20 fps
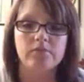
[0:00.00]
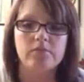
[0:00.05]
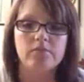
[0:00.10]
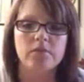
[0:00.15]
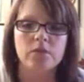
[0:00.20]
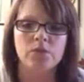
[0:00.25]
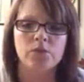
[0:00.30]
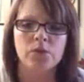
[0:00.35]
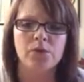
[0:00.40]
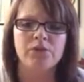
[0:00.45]

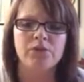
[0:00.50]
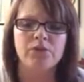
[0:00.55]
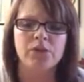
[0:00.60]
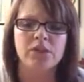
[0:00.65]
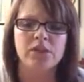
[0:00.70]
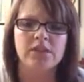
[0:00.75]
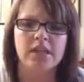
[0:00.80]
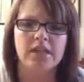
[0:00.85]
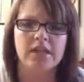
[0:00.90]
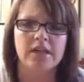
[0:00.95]
what we've really
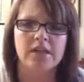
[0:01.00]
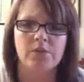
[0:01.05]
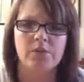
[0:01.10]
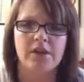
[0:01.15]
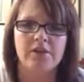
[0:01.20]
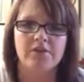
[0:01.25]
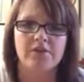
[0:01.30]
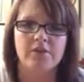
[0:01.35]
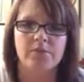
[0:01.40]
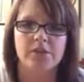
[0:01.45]
taken
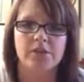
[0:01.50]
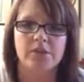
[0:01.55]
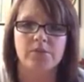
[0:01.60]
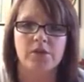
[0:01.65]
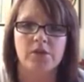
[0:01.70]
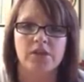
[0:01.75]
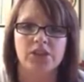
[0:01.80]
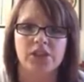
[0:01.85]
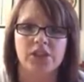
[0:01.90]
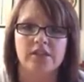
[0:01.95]
away from this
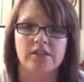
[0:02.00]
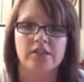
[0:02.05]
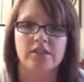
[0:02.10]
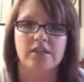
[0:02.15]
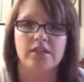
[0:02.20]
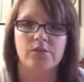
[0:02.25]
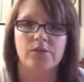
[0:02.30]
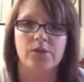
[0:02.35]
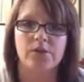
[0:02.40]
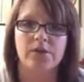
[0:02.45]
project is
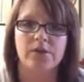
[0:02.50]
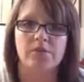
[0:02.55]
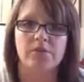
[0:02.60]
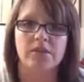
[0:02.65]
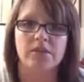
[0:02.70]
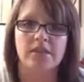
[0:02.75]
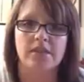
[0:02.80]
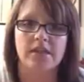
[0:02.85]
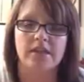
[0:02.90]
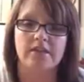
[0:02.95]
that we were able
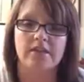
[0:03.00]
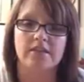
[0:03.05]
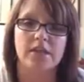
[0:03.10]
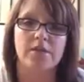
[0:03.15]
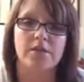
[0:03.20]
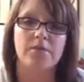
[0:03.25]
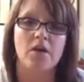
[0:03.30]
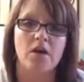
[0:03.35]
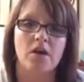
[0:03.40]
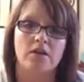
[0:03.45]
to take the
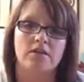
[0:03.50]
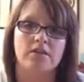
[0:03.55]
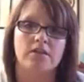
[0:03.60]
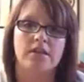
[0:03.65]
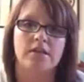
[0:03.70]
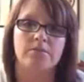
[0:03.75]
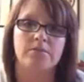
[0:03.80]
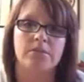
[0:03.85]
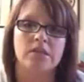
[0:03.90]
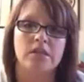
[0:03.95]
same
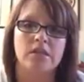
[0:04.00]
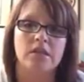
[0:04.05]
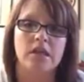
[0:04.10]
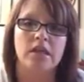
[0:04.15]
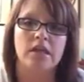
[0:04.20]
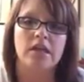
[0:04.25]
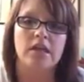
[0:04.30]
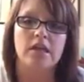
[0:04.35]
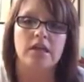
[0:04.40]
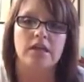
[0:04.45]
concepts
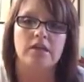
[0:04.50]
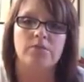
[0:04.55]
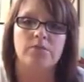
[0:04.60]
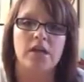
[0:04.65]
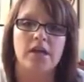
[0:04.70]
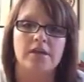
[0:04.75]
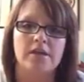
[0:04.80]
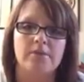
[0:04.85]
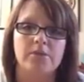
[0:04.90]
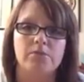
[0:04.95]
and
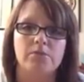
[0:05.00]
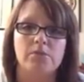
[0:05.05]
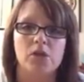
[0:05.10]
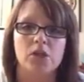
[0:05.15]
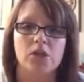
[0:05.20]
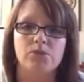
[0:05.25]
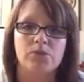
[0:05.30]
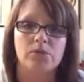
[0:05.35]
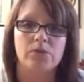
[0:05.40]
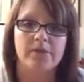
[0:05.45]
apply them to
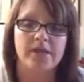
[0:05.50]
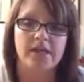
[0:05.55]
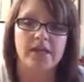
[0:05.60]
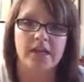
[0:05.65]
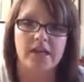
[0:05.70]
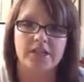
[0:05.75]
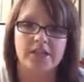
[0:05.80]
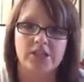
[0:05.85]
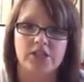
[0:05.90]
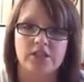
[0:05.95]
multiple
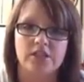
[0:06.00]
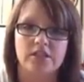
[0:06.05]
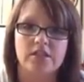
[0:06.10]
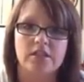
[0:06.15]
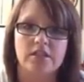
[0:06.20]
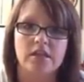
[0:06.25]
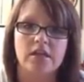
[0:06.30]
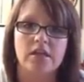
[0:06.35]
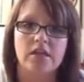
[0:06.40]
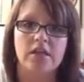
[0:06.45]
medications
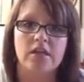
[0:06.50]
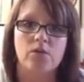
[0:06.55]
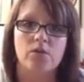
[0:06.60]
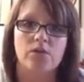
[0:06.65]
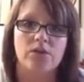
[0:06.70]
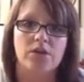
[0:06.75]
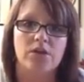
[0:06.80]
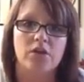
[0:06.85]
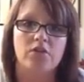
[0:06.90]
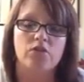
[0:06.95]

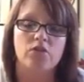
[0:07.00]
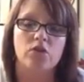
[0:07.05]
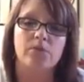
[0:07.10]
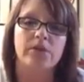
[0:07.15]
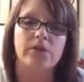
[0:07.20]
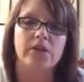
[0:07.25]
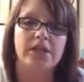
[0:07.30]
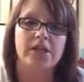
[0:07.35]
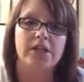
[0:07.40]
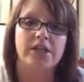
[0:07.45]
within our
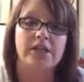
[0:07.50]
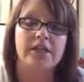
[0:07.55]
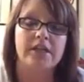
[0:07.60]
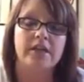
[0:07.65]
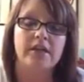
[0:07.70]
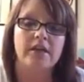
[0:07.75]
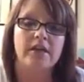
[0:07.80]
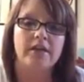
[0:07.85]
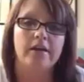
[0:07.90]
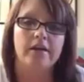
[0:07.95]
formulary.
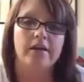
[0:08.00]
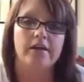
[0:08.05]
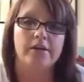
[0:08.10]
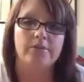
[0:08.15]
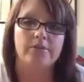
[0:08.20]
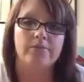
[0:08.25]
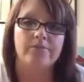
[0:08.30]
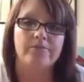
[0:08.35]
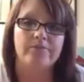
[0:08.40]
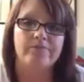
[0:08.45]

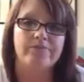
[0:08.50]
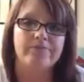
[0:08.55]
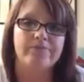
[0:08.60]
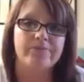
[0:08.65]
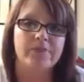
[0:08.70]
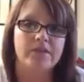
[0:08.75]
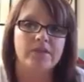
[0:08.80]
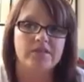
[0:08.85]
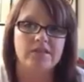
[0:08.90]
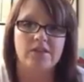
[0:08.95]

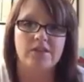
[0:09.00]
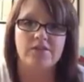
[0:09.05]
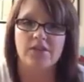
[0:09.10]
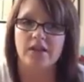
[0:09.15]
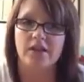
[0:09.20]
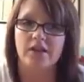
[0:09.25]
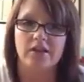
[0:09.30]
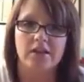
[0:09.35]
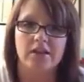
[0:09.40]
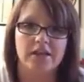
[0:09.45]
Stuff
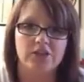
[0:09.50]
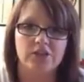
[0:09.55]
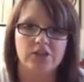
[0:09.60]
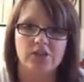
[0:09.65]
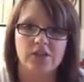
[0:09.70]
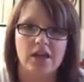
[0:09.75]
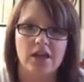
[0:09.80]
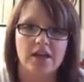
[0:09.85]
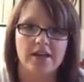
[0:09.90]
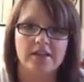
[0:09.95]
like
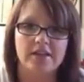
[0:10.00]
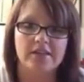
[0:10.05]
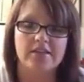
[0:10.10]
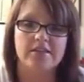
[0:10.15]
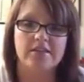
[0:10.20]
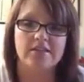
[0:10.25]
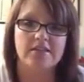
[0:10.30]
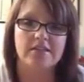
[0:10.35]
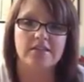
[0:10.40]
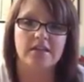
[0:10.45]

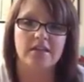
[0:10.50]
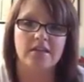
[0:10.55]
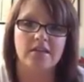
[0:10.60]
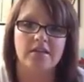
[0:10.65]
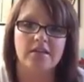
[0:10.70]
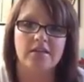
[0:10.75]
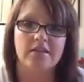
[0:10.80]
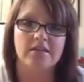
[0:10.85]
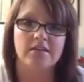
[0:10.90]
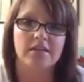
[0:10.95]
electrolytes,
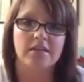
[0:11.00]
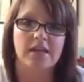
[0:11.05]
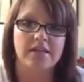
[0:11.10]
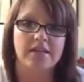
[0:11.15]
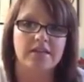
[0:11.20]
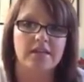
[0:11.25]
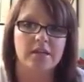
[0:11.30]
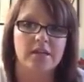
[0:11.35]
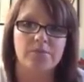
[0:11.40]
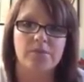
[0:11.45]

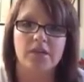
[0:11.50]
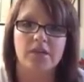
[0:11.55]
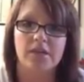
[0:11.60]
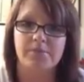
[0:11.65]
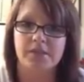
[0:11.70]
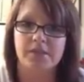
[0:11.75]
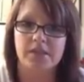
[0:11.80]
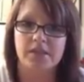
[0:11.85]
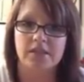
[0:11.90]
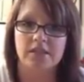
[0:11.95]

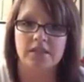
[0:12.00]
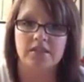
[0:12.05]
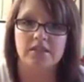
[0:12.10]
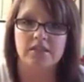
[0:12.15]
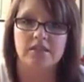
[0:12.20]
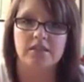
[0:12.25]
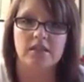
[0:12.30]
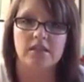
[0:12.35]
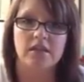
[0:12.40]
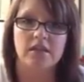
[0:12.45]
anti-epileptics,